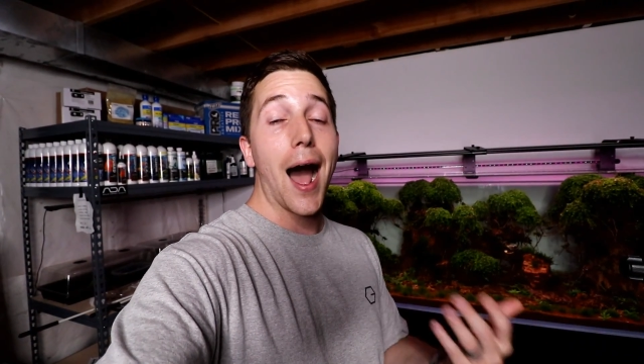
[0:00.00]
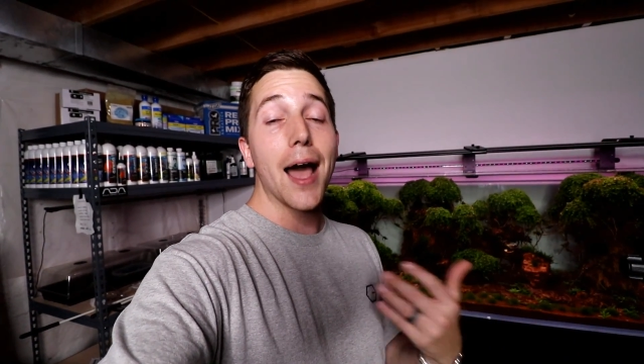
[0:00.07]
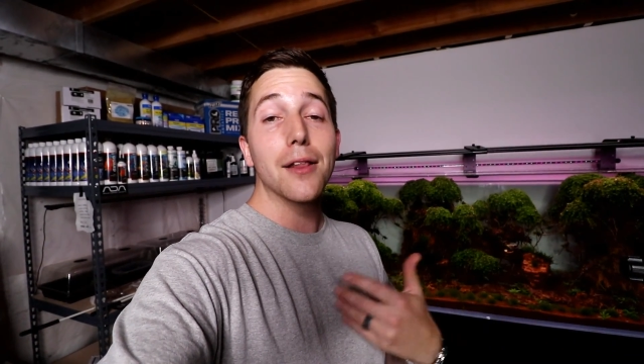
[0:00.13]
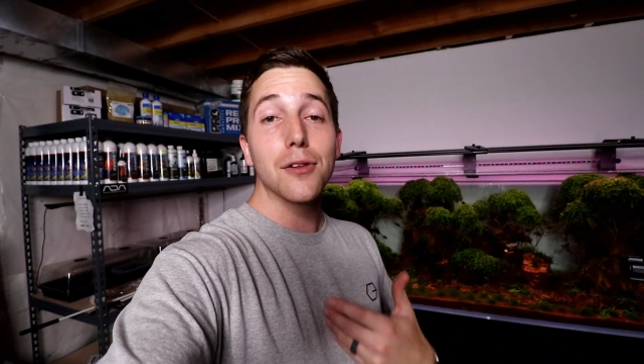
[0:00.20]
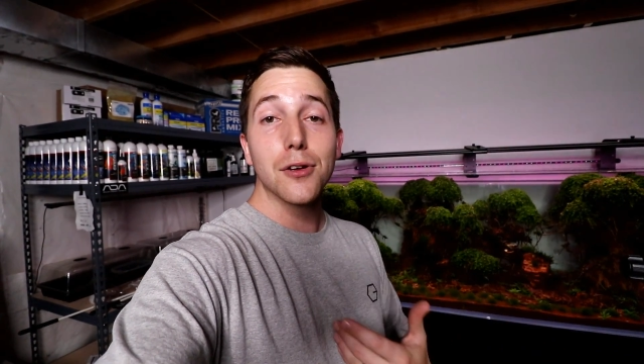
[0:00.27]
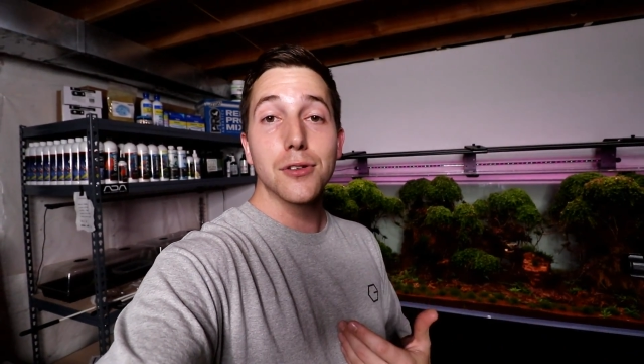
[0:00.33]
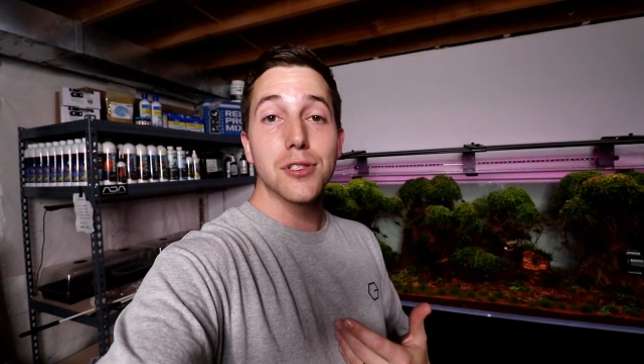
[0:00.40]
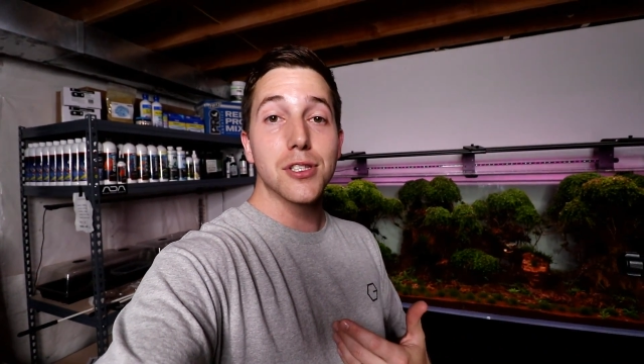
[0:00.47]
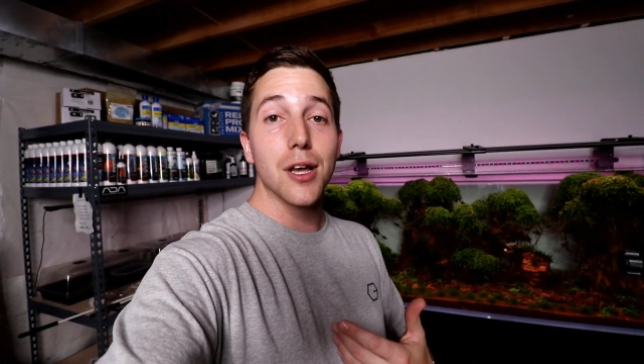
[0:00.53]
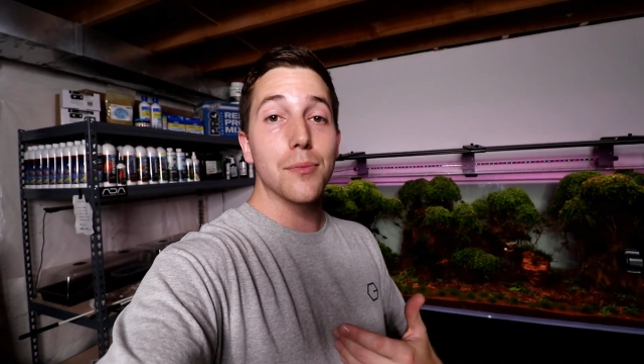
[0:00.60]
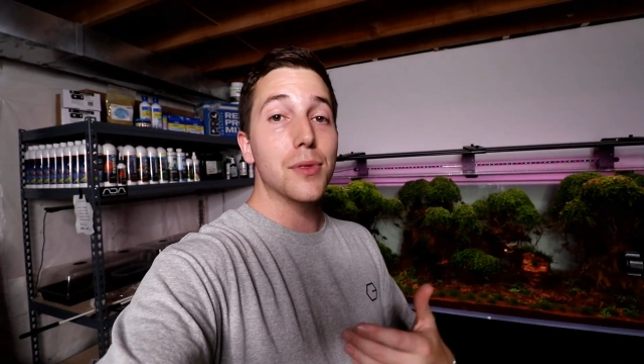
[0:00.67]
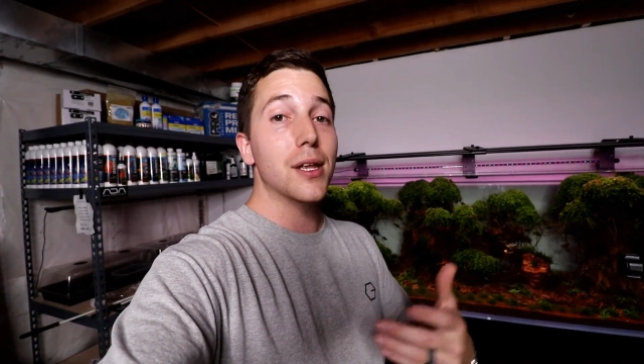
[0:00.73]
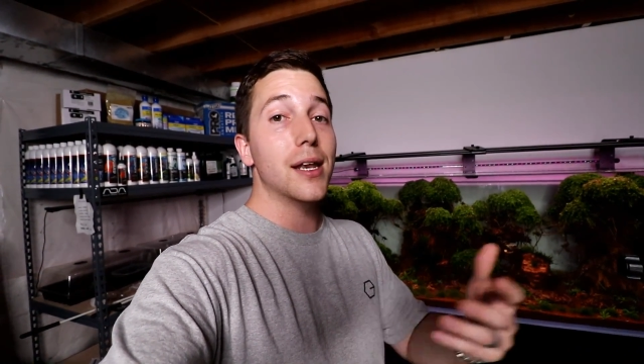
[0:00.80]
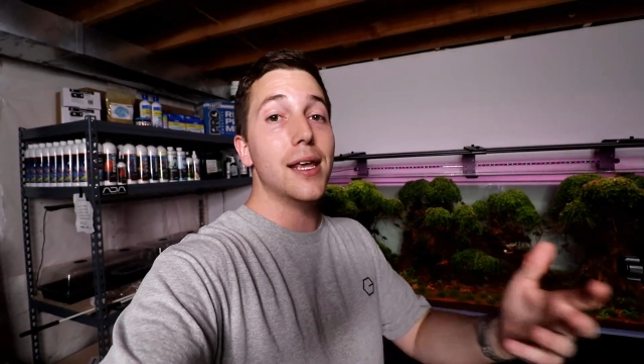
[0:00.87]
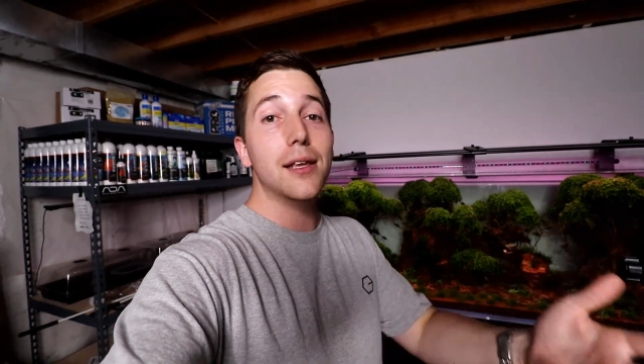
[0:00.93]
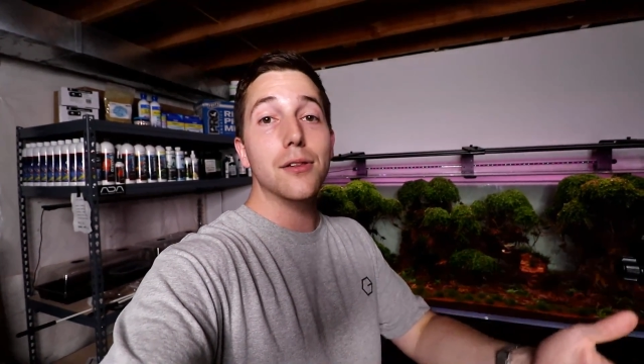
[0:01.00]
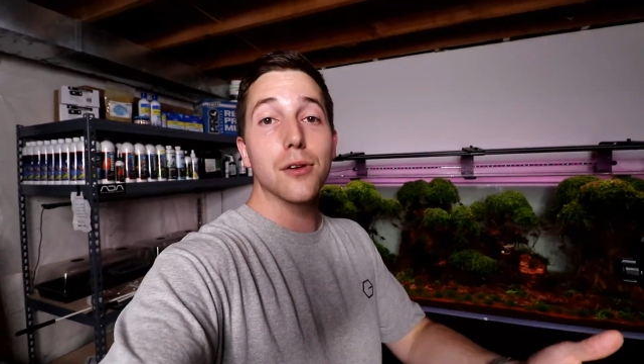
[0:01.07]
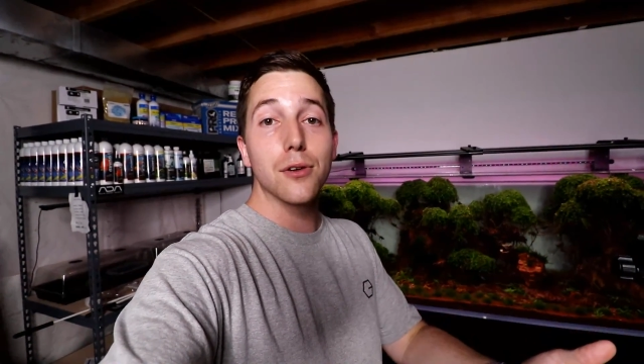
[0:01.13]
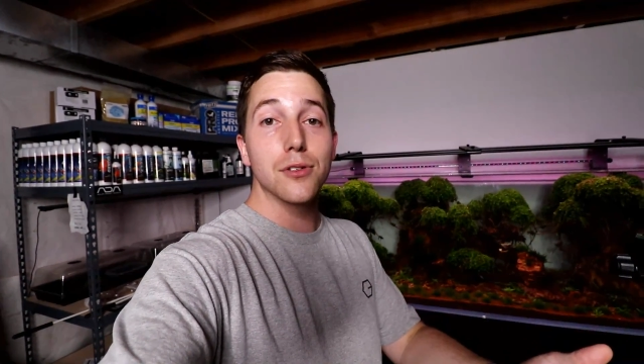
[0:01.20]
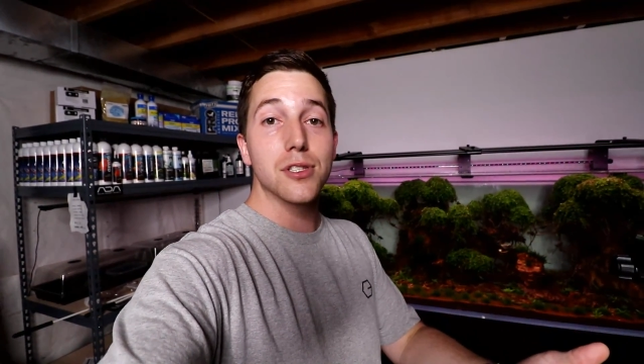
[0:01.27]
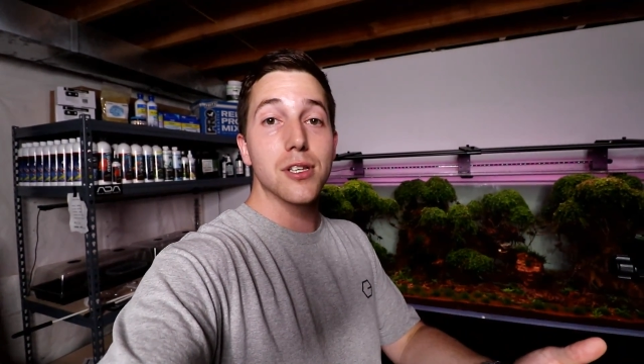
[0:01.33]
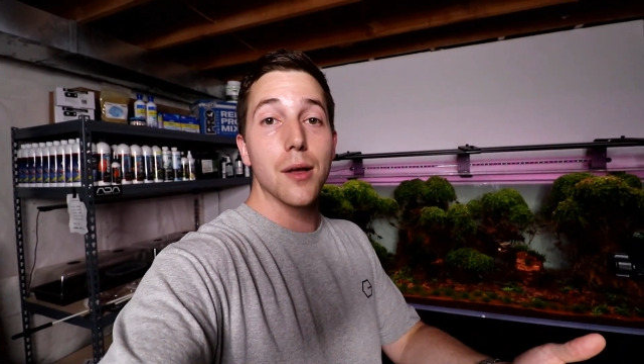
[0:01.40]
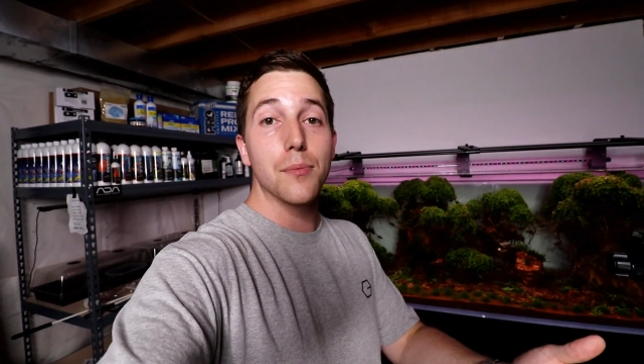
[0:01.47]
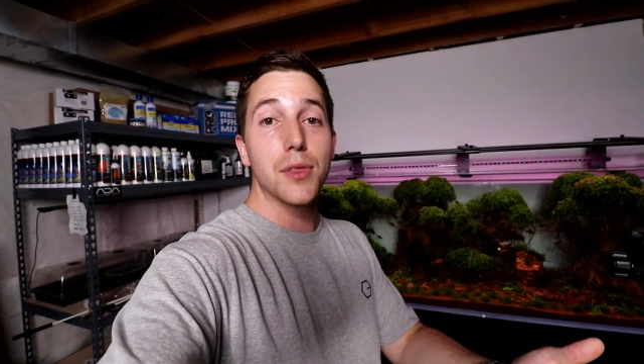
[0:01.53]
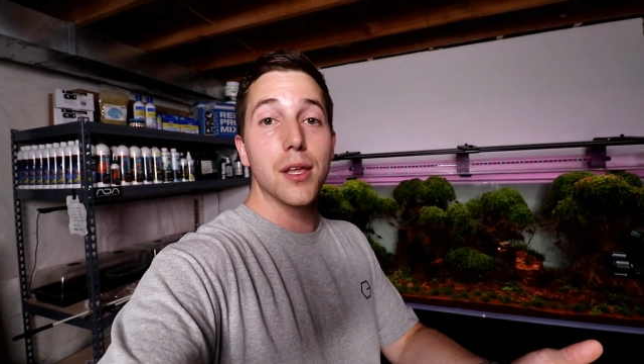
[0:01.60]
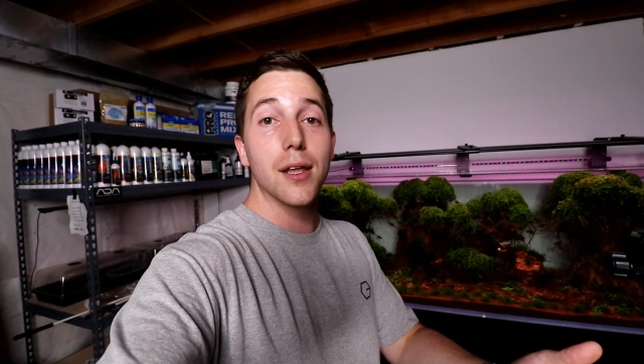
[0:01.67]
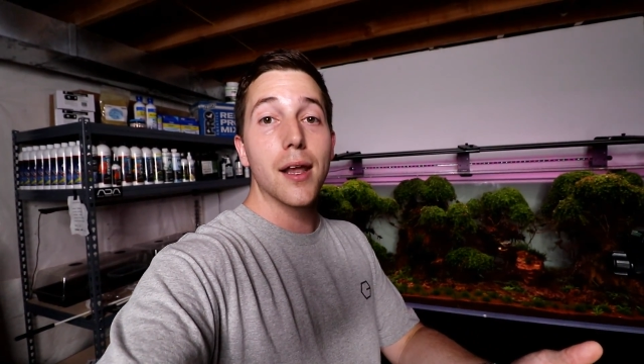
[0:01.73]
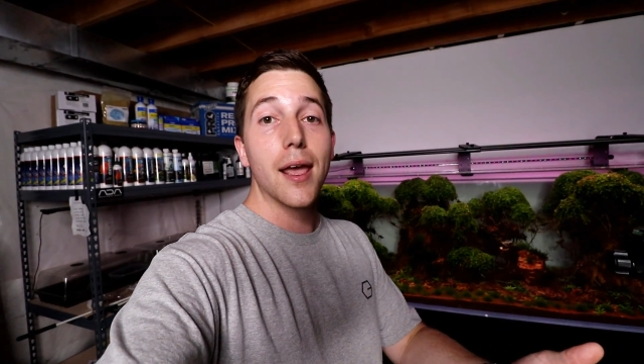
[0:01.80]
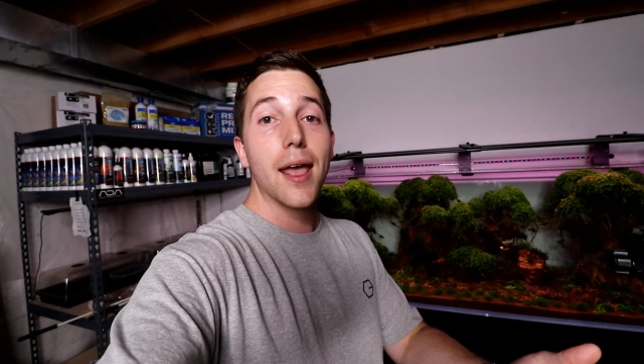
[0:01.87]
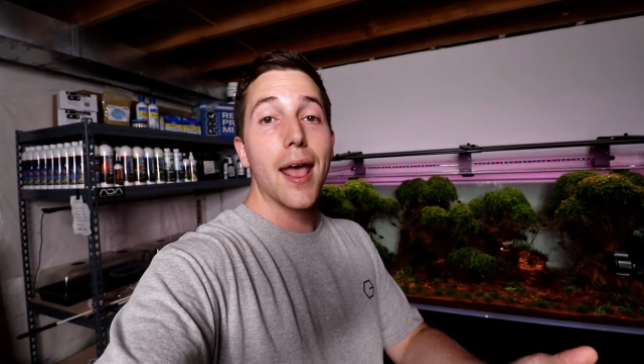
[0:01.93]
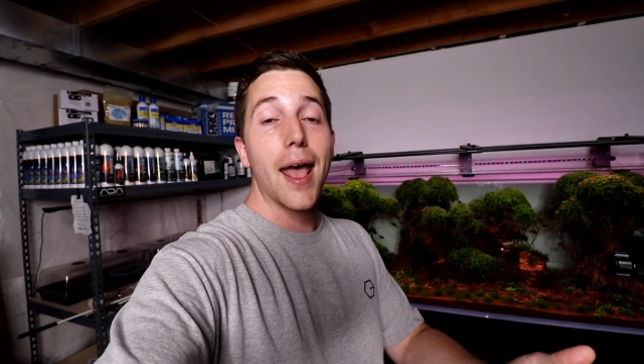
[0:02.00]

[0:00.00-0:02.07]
I learned something, he learned something,